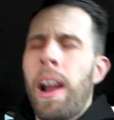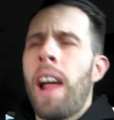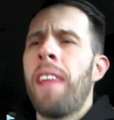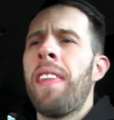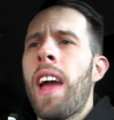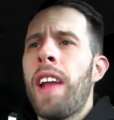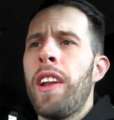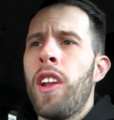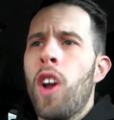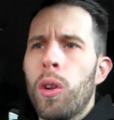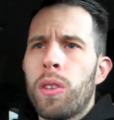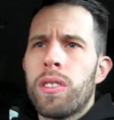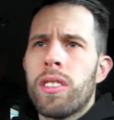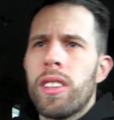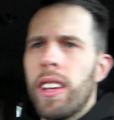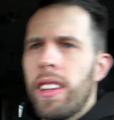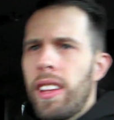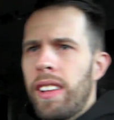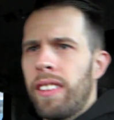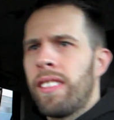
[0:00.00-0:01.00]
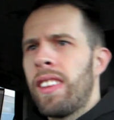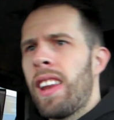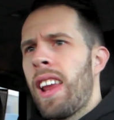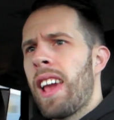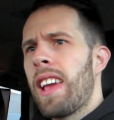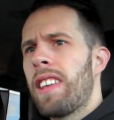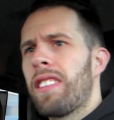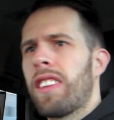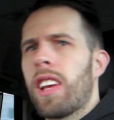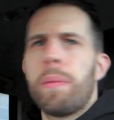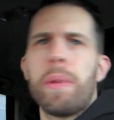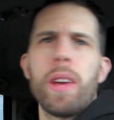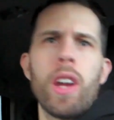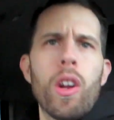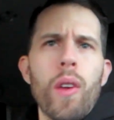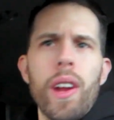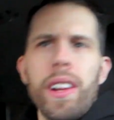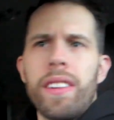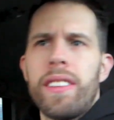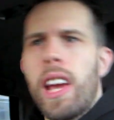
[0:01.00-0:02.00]
on that note, today is going to be a
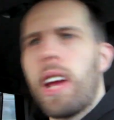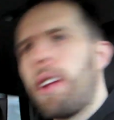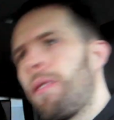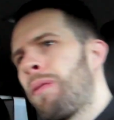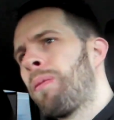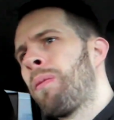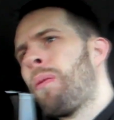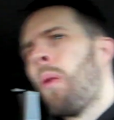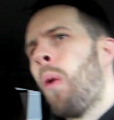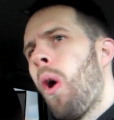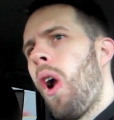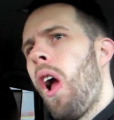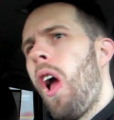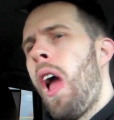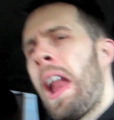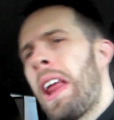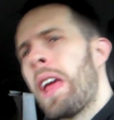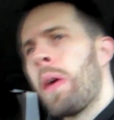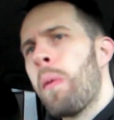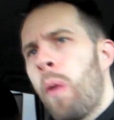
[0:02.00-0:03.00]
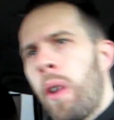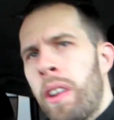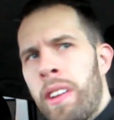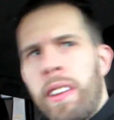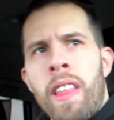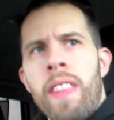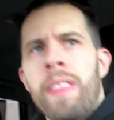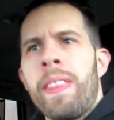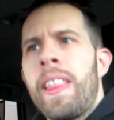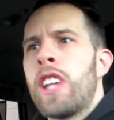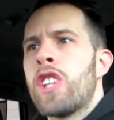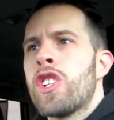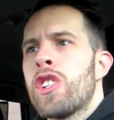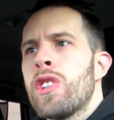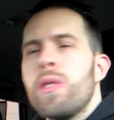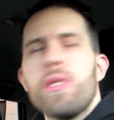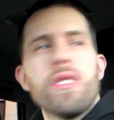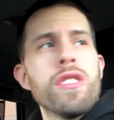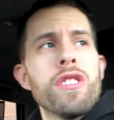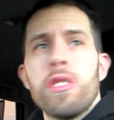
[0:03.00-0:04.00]
great day for anyone that
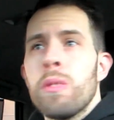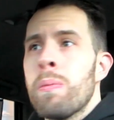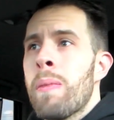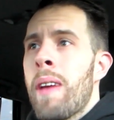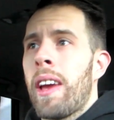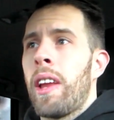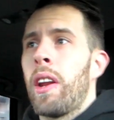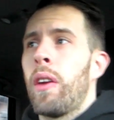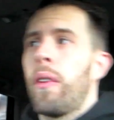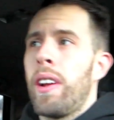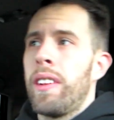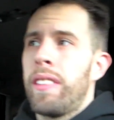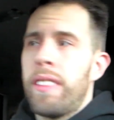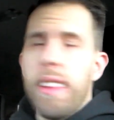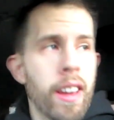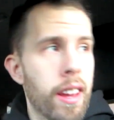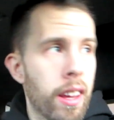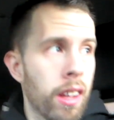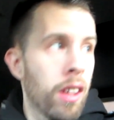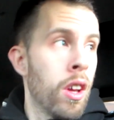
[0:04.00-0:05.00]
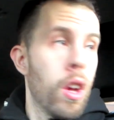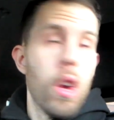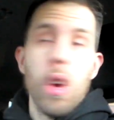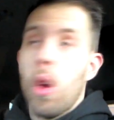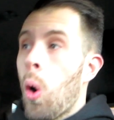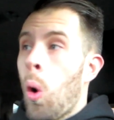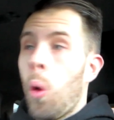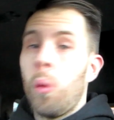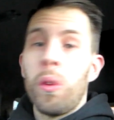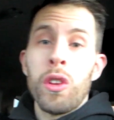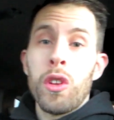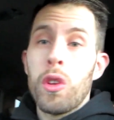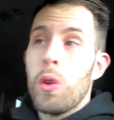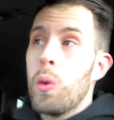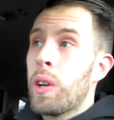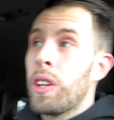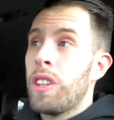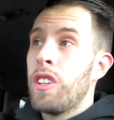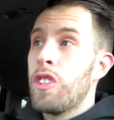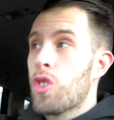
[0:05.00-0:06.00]
chooses to make it a great day. Only you
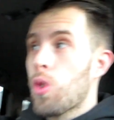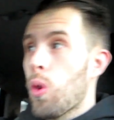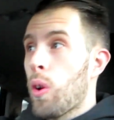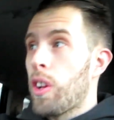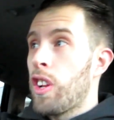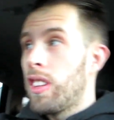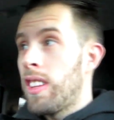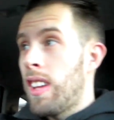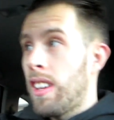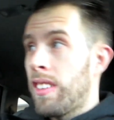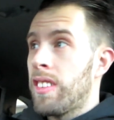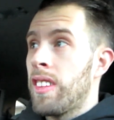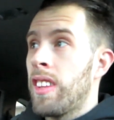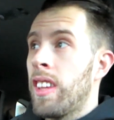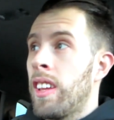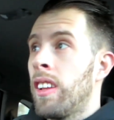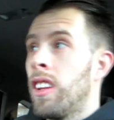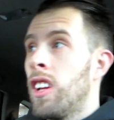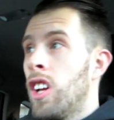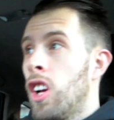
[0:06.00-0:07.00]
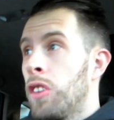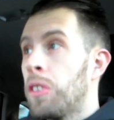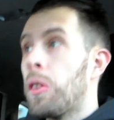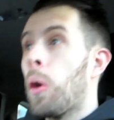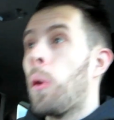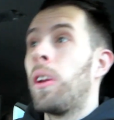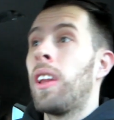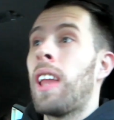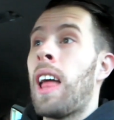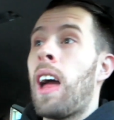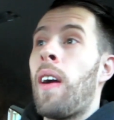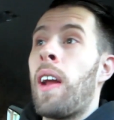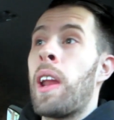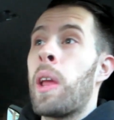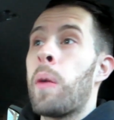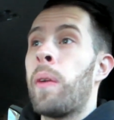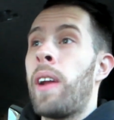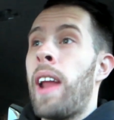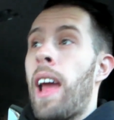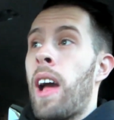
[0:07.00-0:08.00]
can destroy your destiny. Don't allow
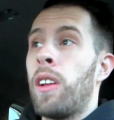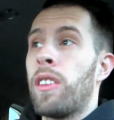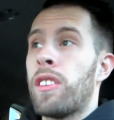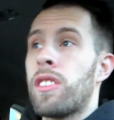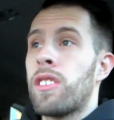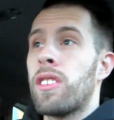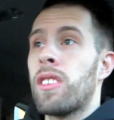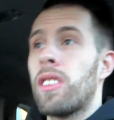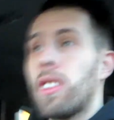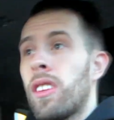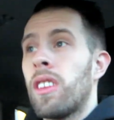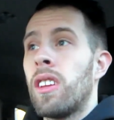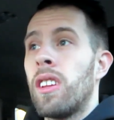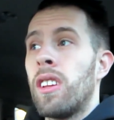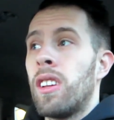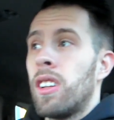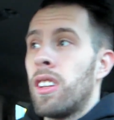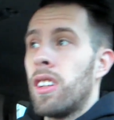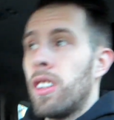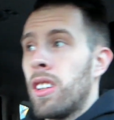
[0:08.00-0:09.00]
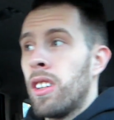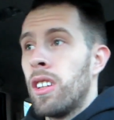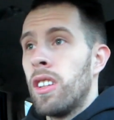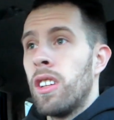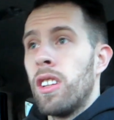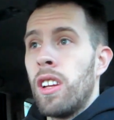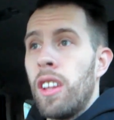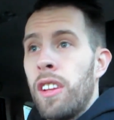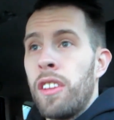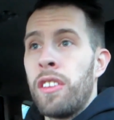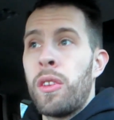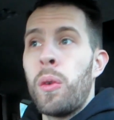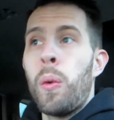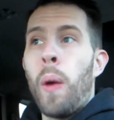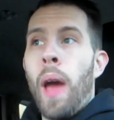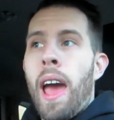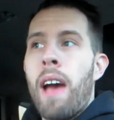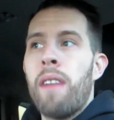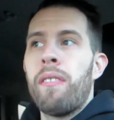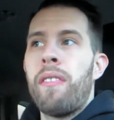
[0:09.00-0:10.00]
anyone else to
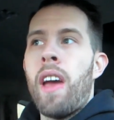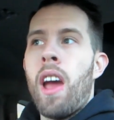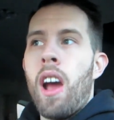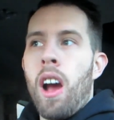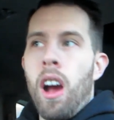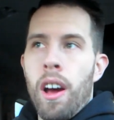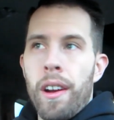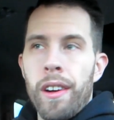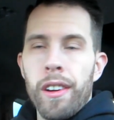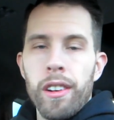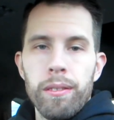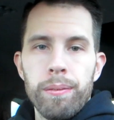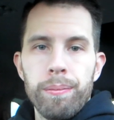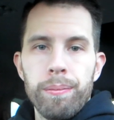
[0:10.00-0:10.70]
have that honor.